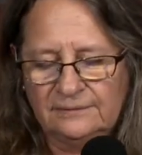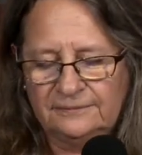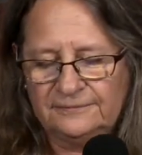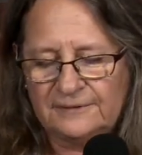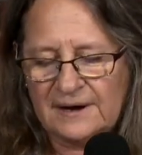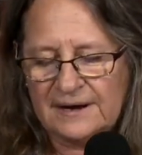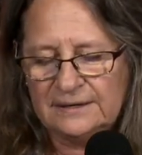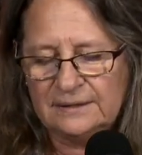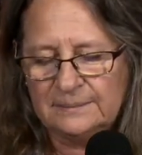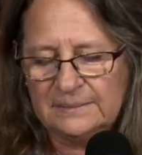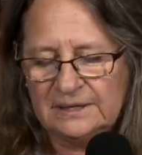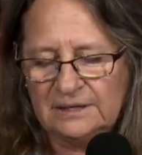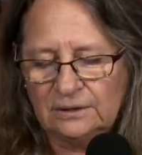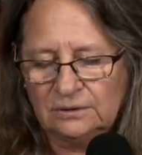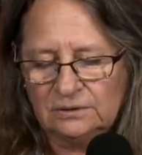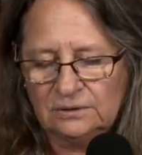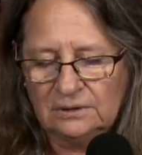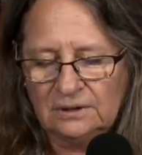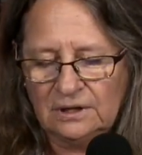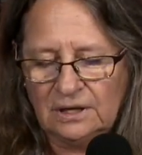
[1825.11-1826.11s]
find them in
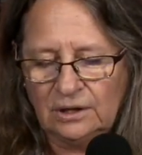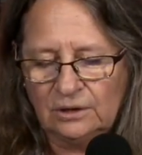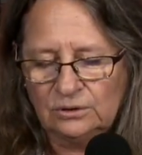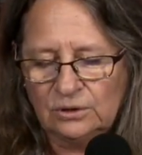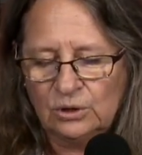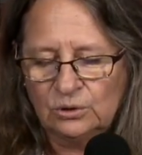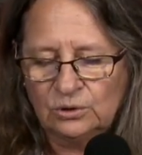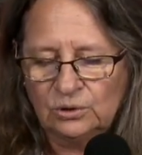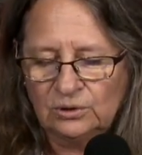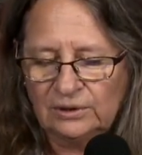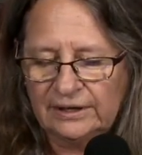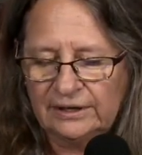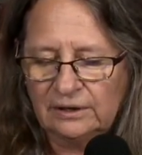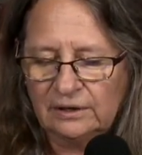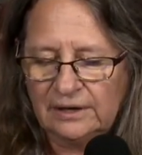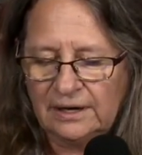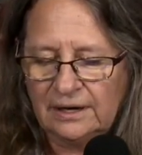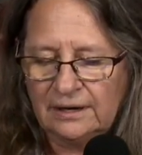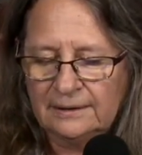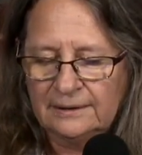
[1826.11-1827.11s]
a local
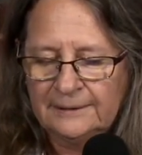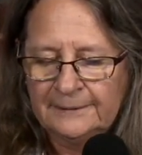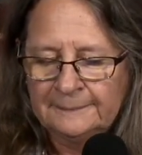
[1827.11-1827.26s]
area.